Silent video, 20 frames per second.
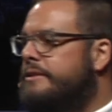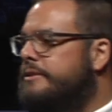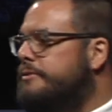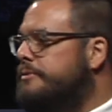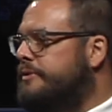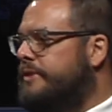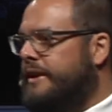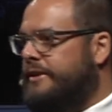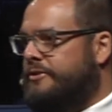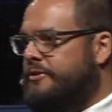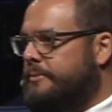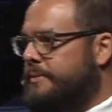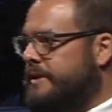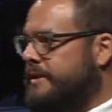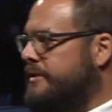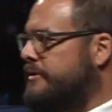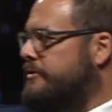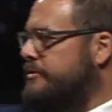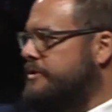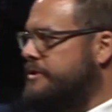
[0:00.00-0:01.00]
the New Testament
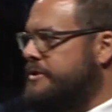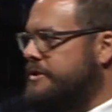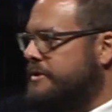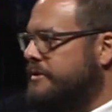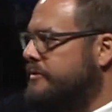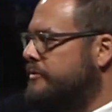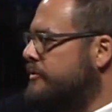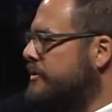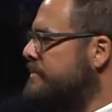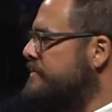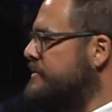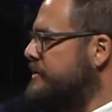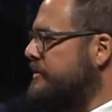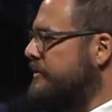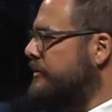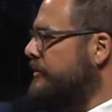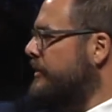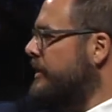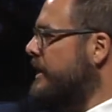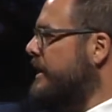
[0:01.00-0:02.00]
in the Christian
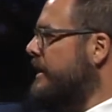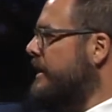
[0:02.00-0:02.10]
scriptures